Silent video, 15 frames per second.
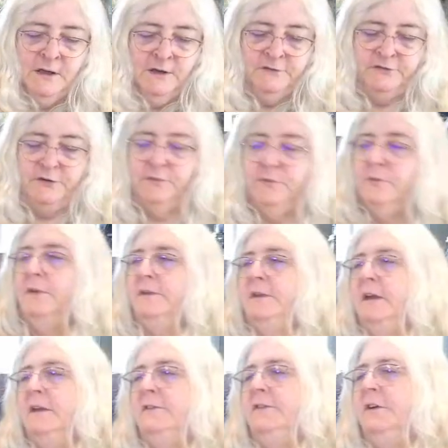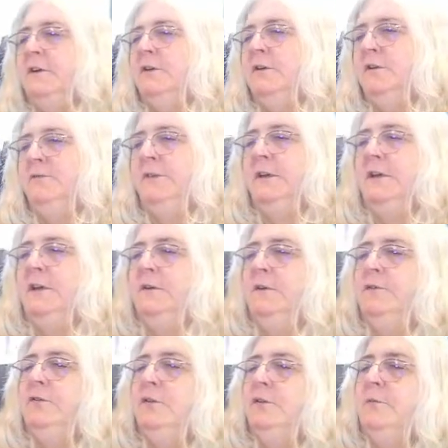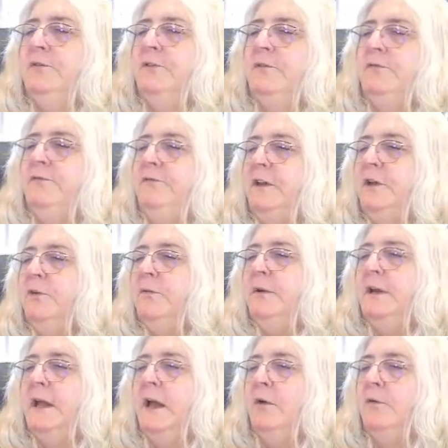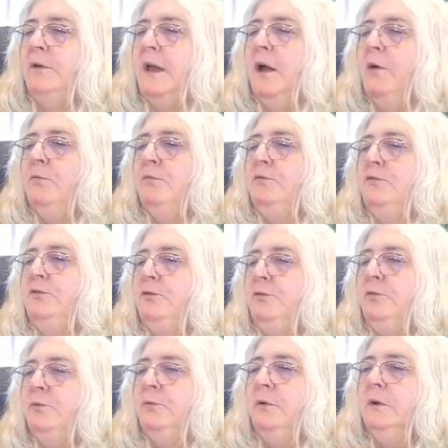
So that's a good video in terms of figuring out how to